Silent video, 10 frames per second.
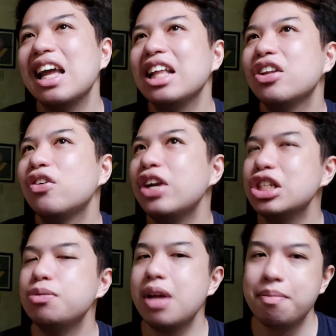It
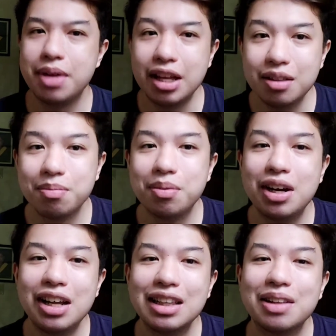cringed me a bit,
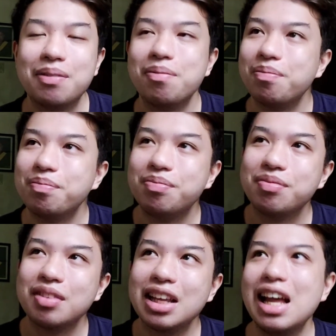but
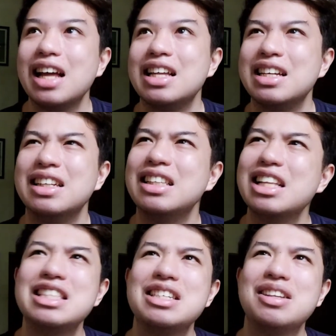yeah,
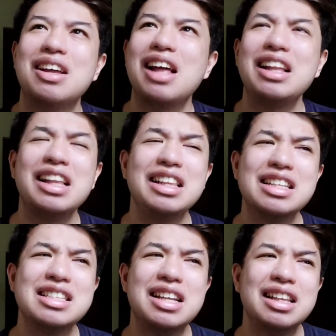that's. I think
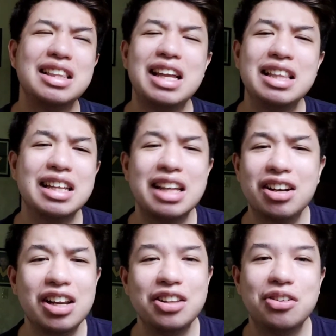that's the thing that
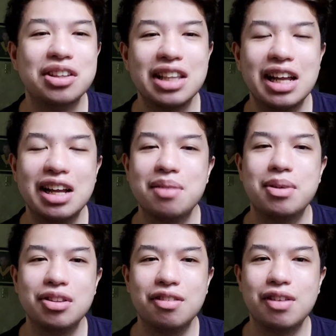I really don't like
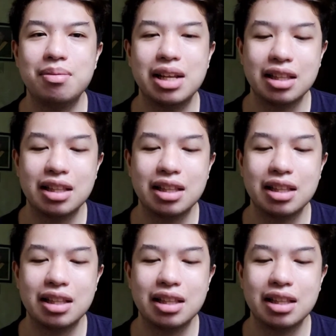about the film.